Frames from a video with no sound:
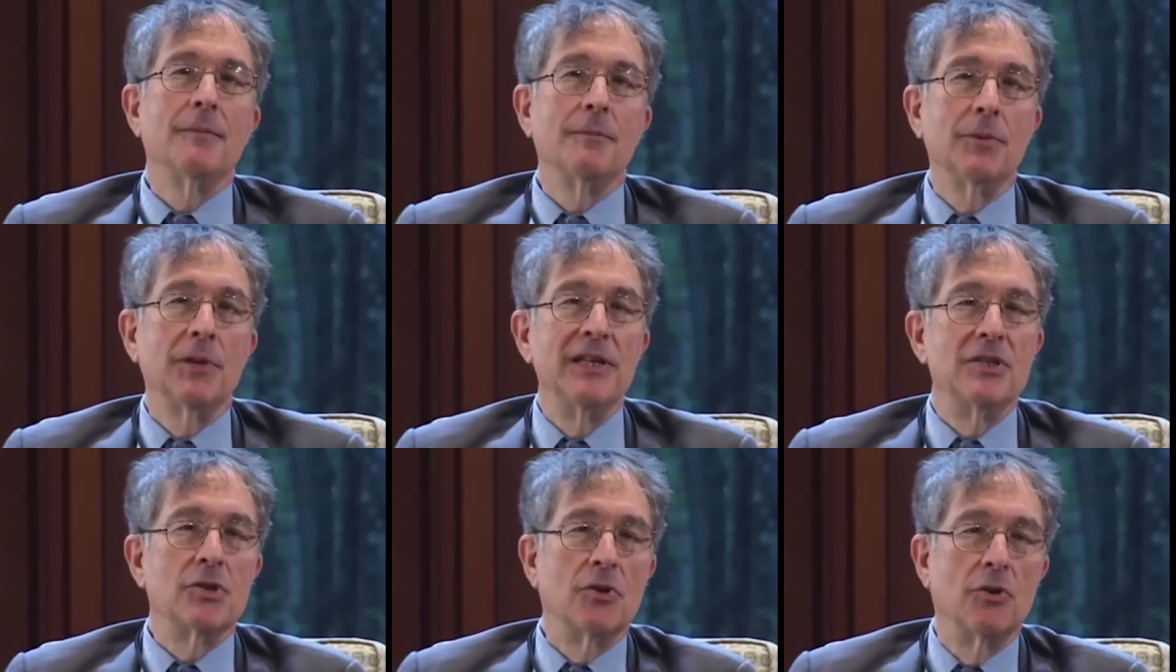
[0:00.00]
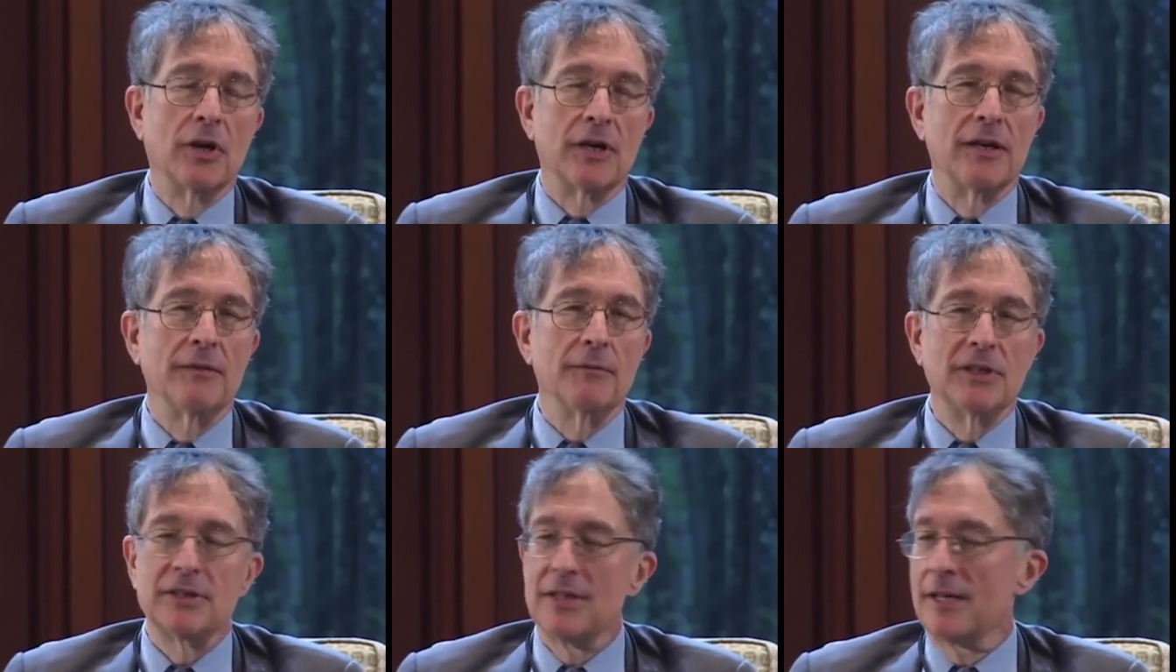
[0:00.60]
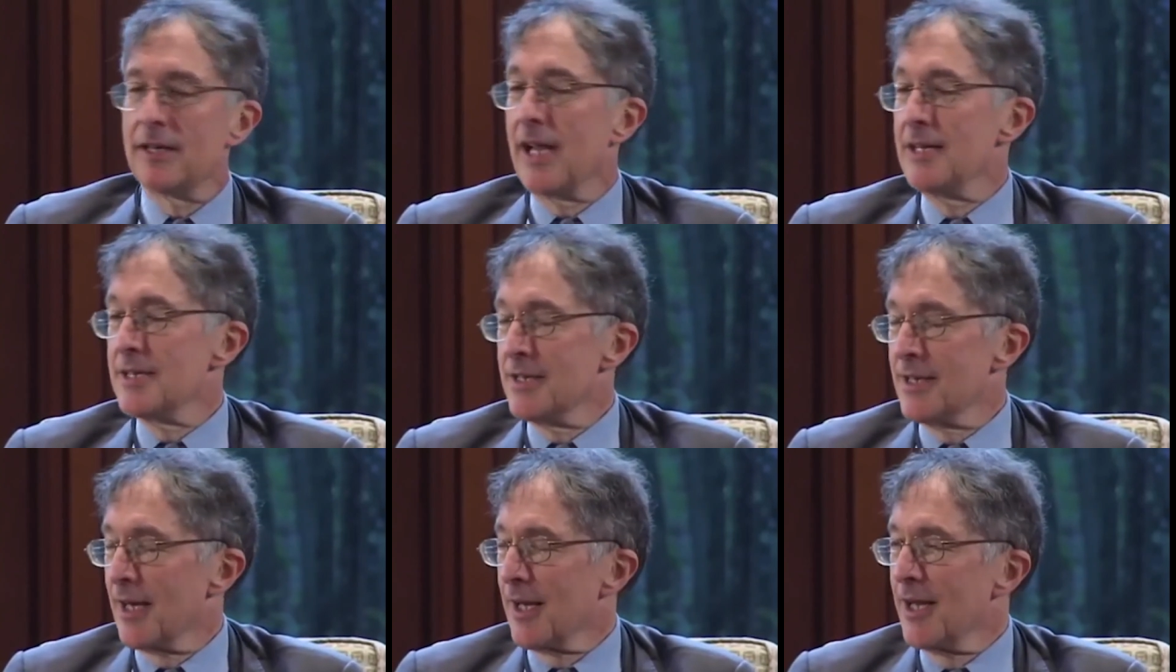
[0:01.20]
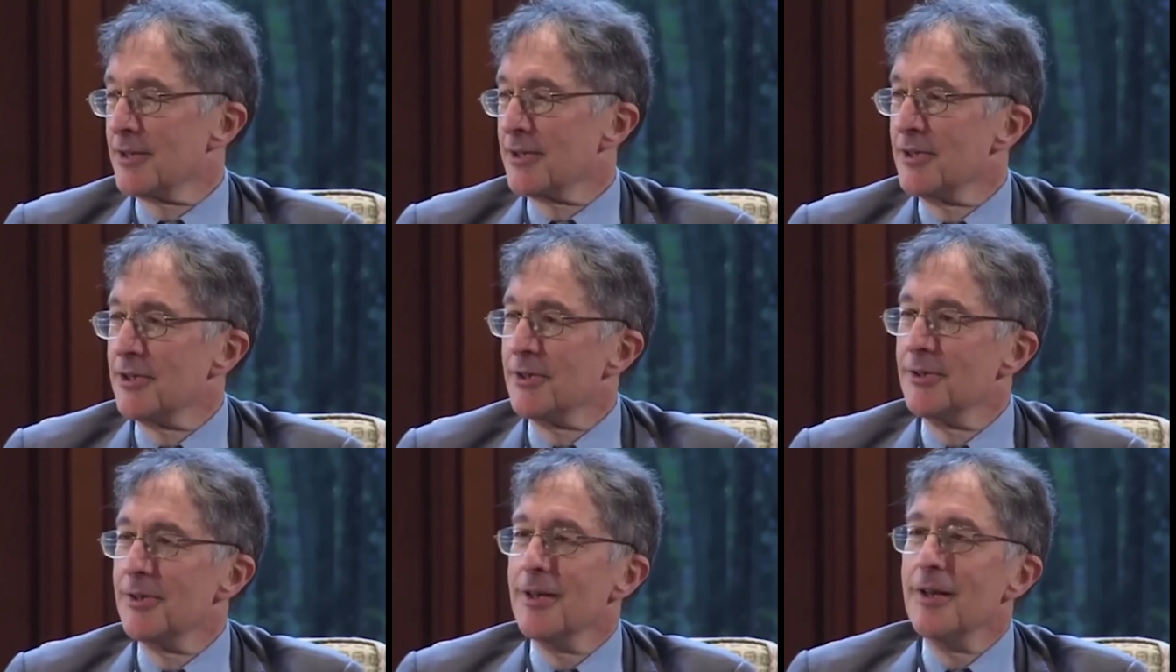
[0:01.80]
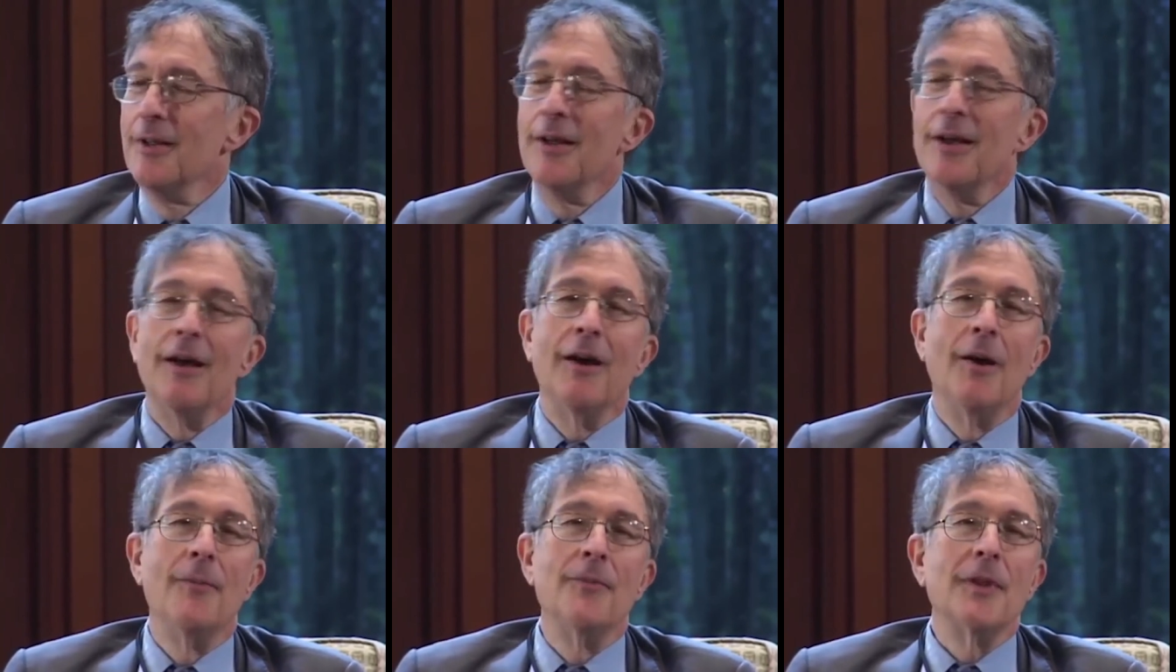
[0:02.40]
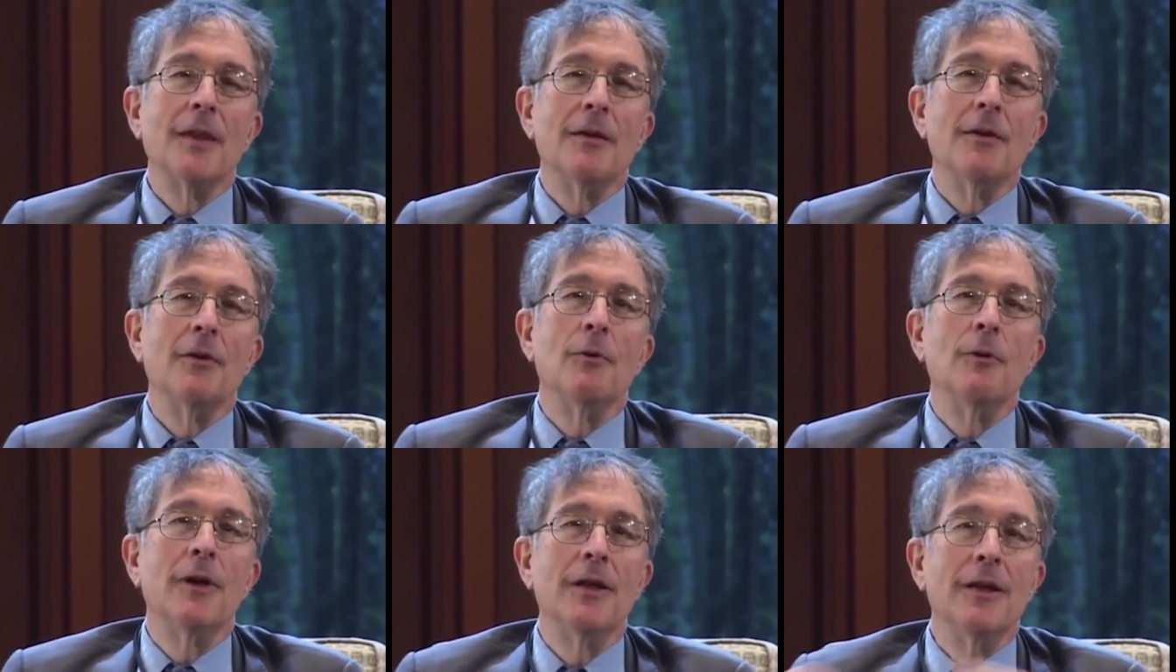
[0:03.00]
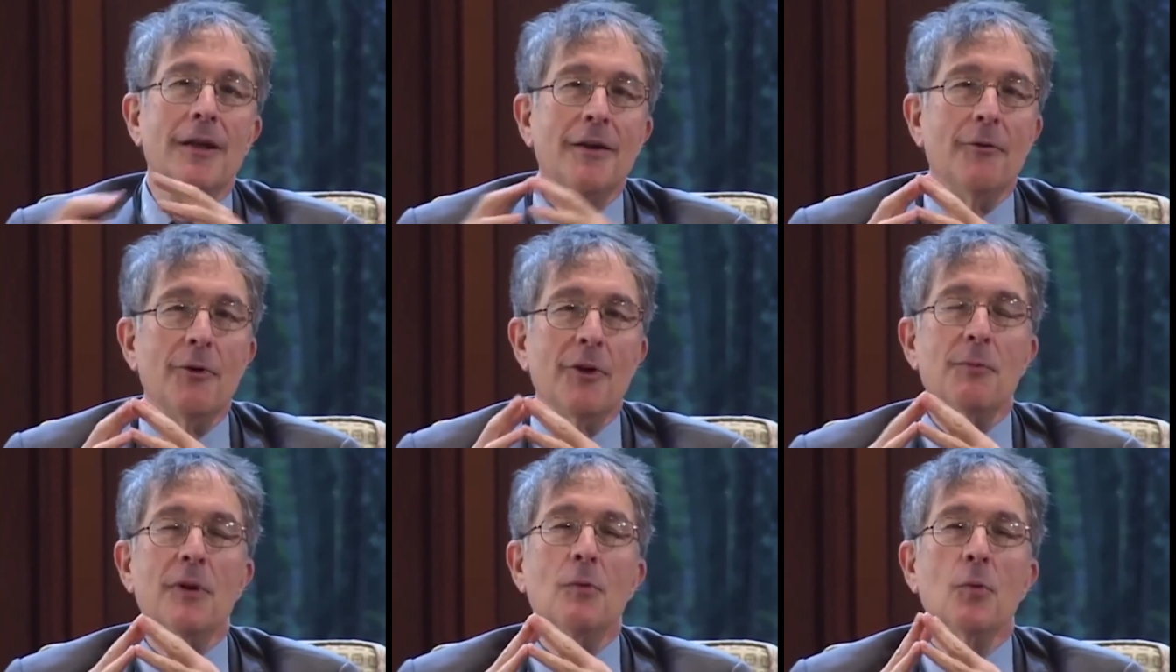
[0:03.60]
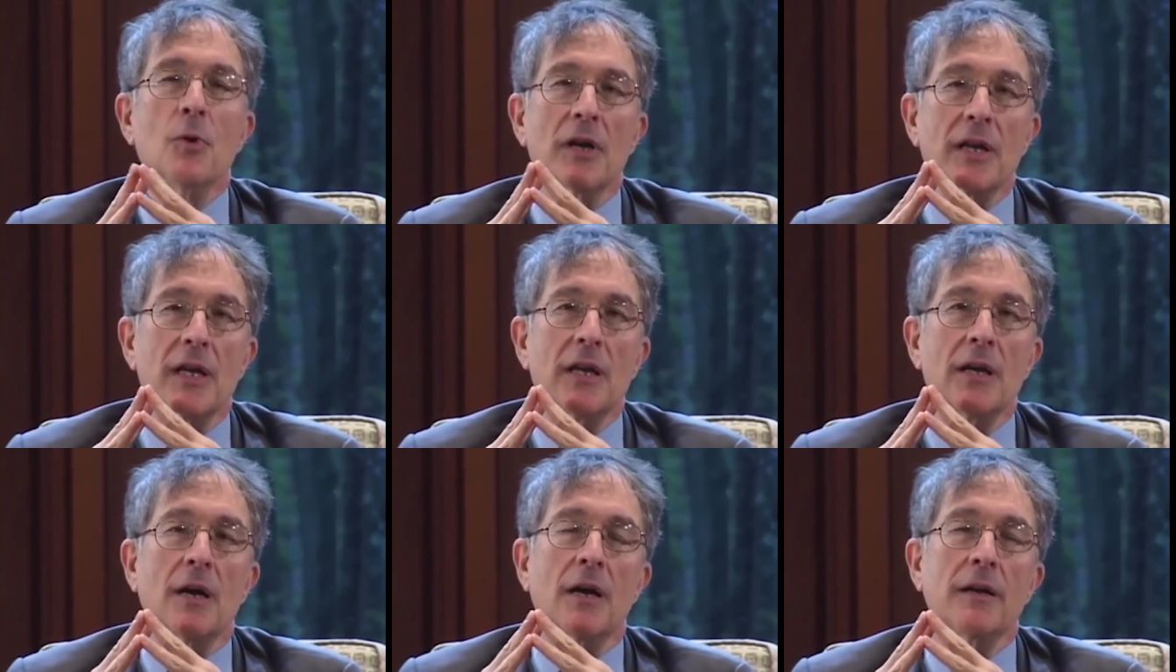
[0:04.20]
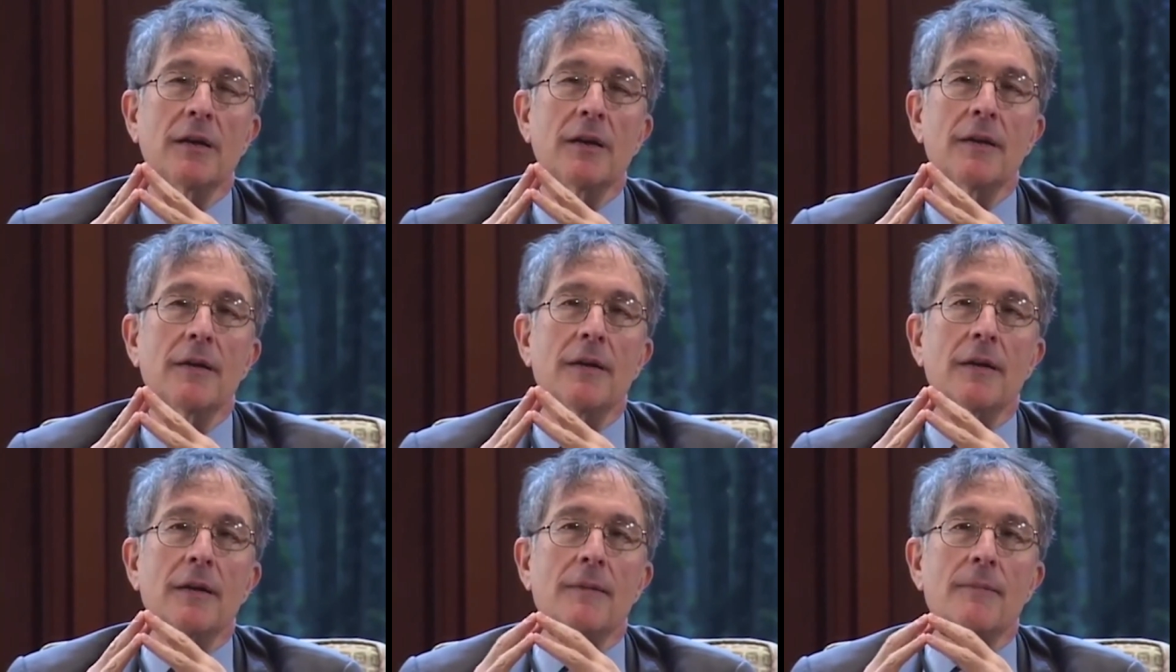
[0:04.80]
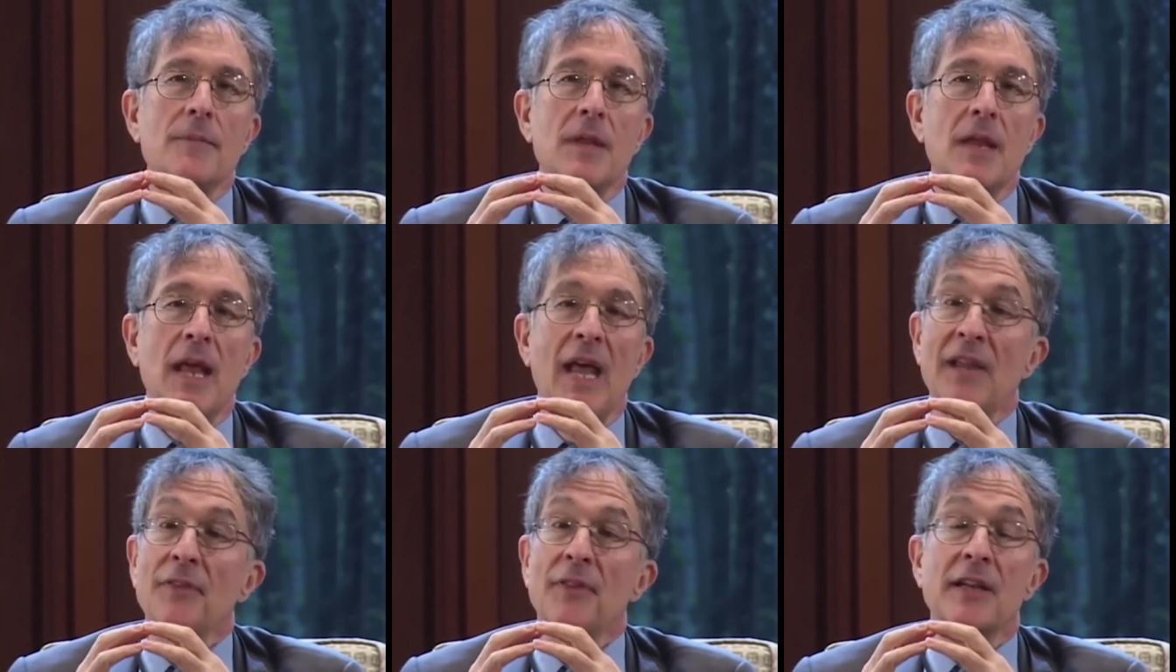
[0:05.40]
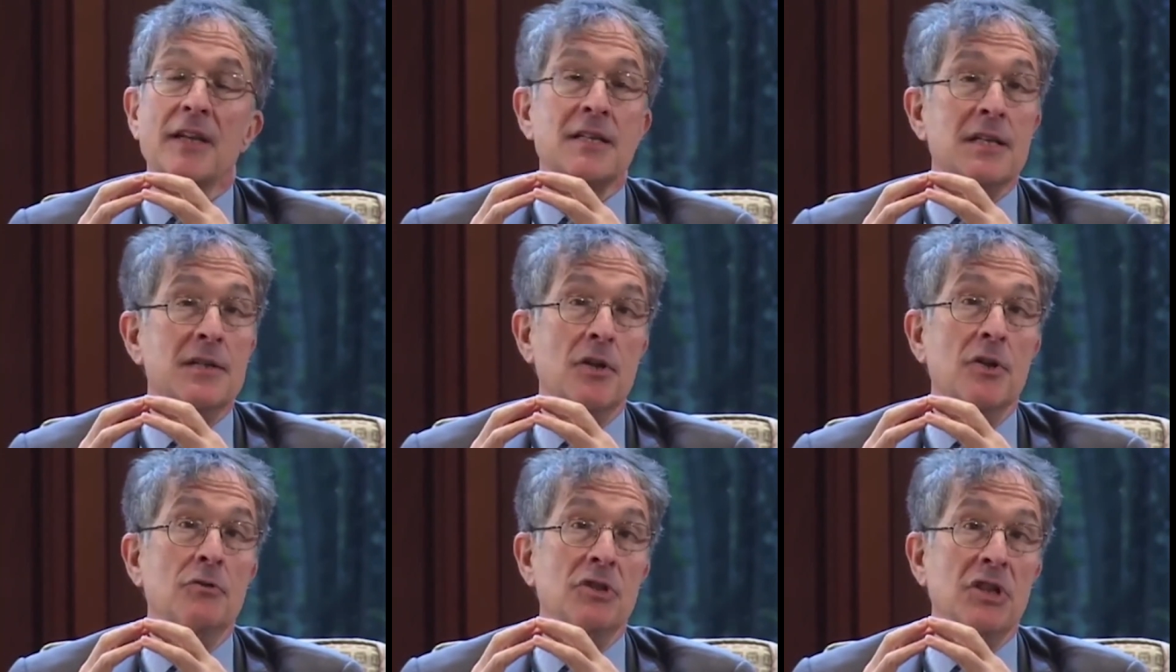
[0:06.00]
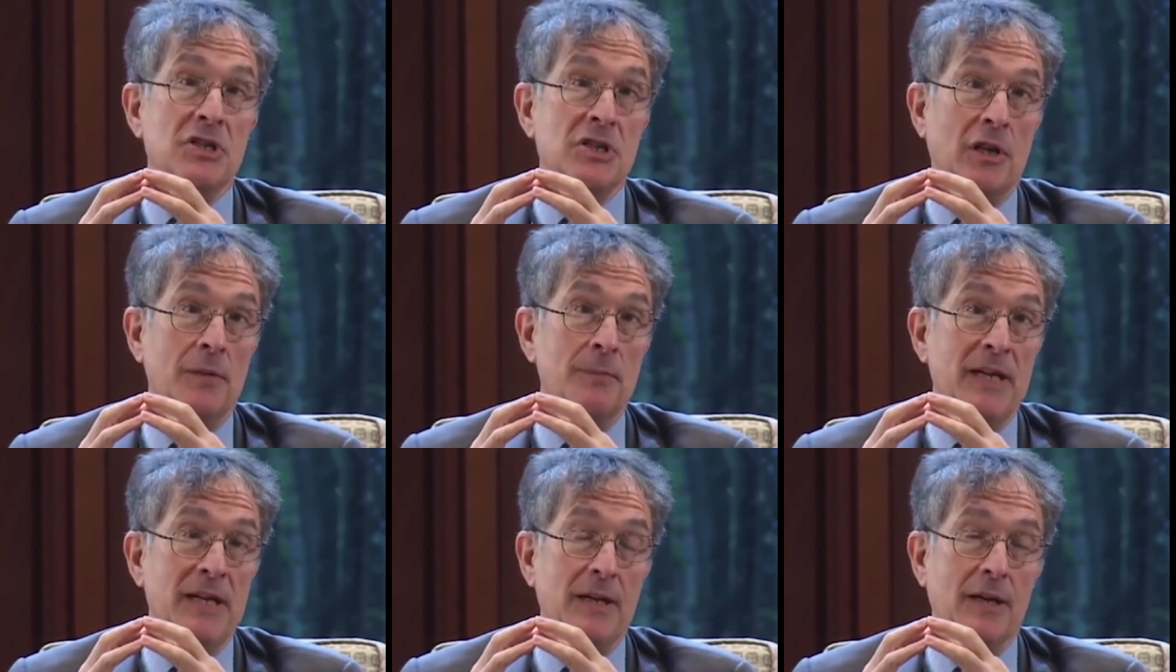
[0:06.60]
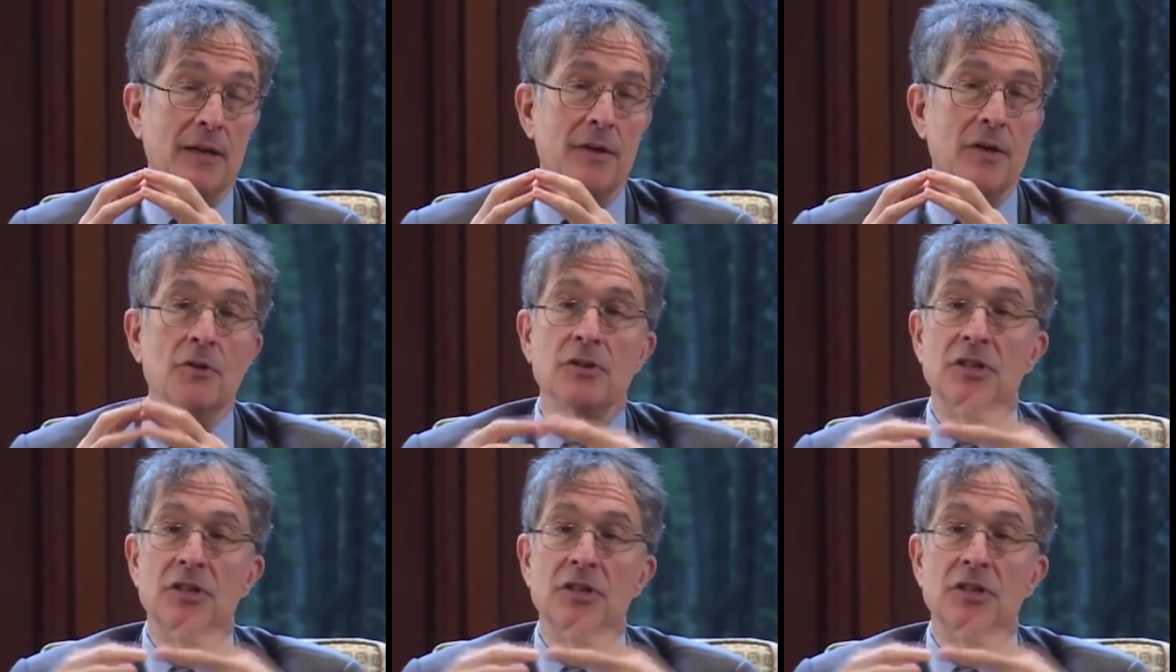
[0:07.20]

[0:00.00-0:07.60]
please Courtney, which occasionally I like to do. Um, we, we've been working on ethics in the new digital media. The new